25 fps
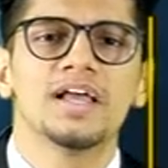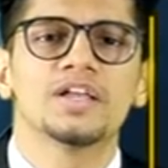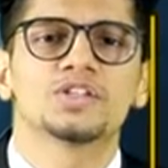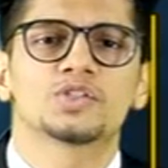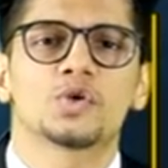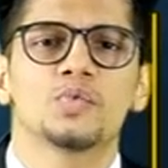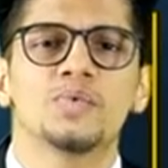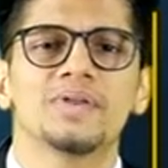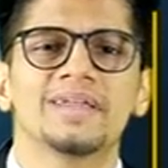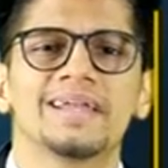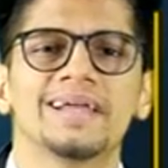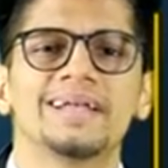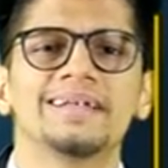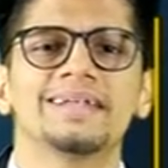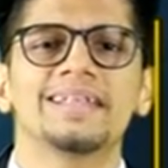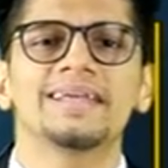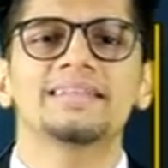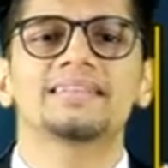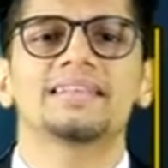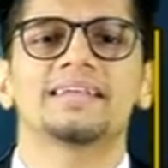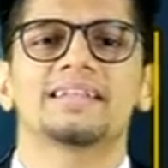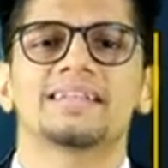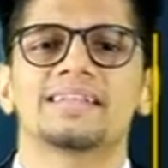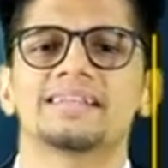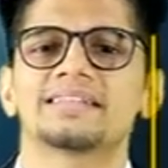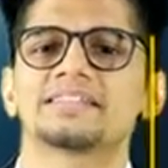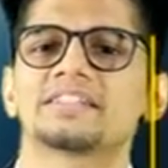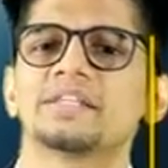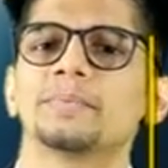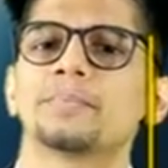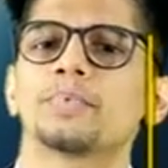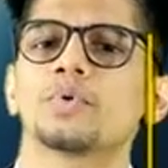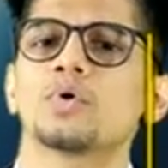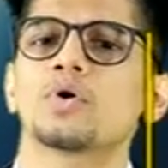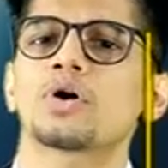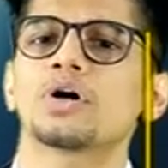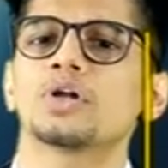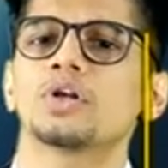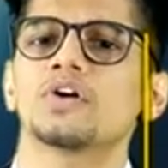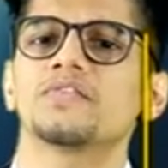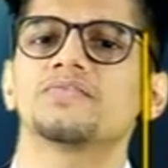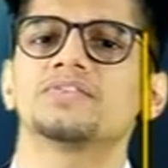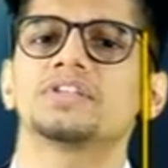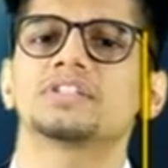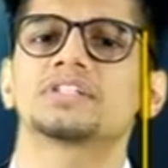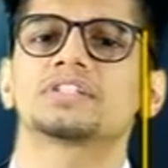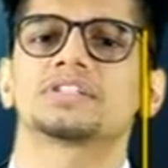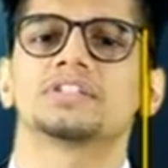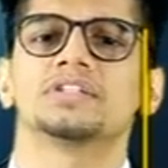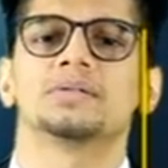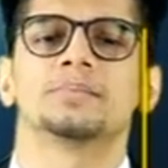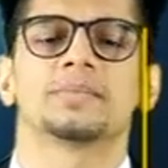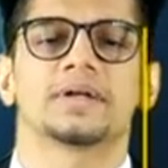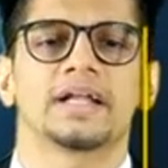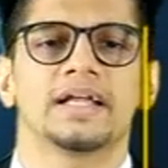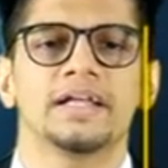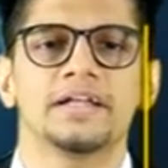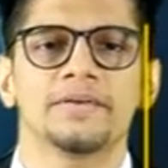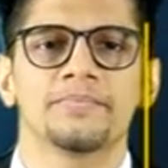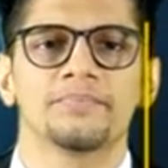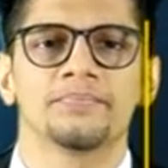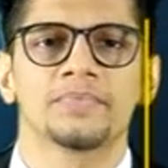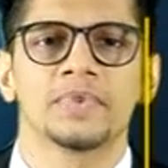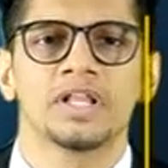so we can take the reciprocal of this term, right?